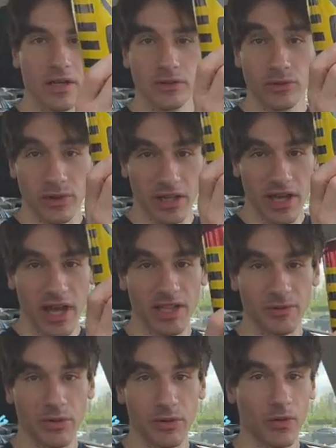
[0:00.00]
Doing a
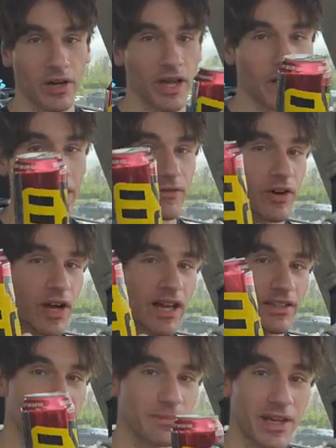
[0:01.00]
canned pre-workout. I forgot
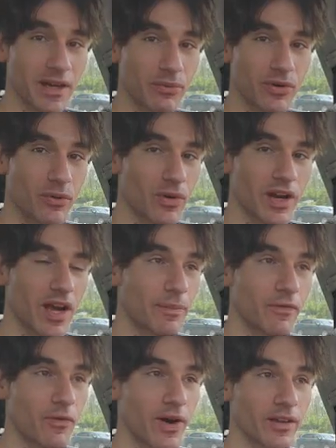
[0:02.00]
to make a pre-workout
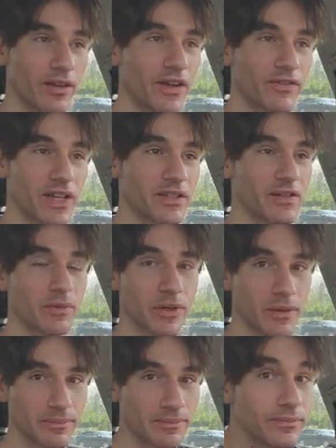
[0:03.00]
before I left. I didn't want
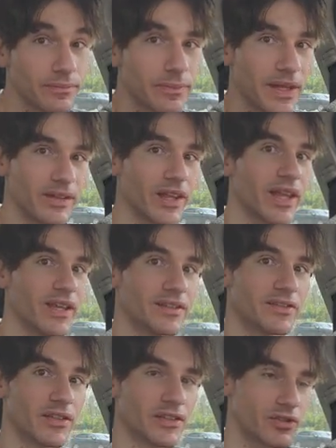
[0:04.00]
to be late
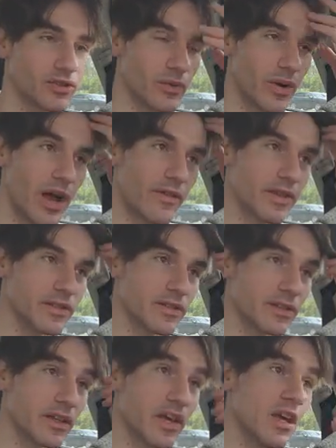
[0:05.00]
to the shoot, obviously.